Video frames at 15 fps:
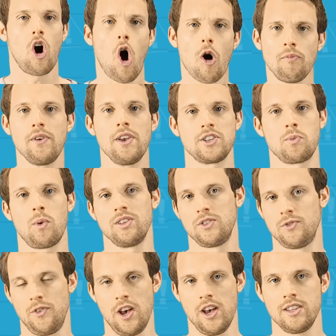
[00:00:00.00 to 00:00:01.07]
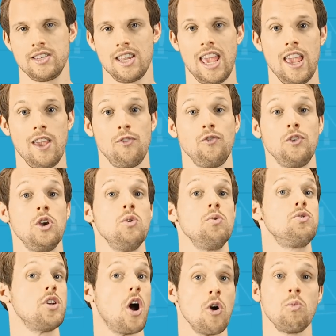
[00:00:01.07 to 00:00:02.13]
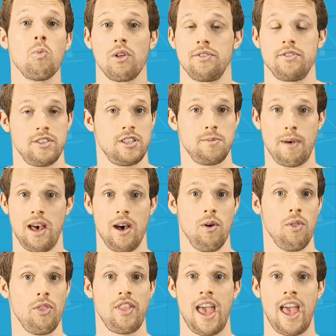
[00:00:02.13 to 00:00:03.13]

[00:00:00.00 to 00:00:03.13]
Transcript: Obvious ones first. If you don't want to smell,